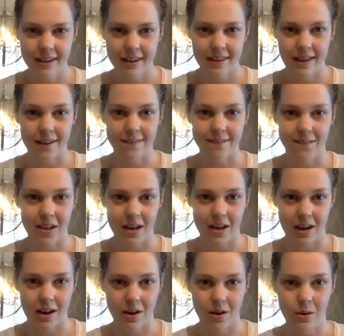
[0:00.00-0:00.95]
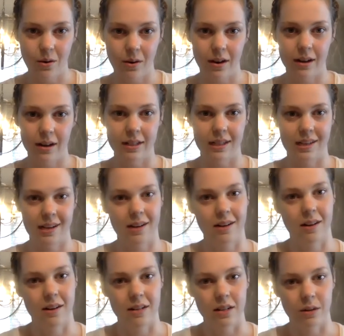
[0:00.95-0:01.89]
that video to get it
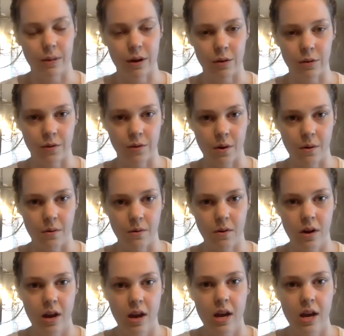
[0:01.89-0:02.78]
onto my phone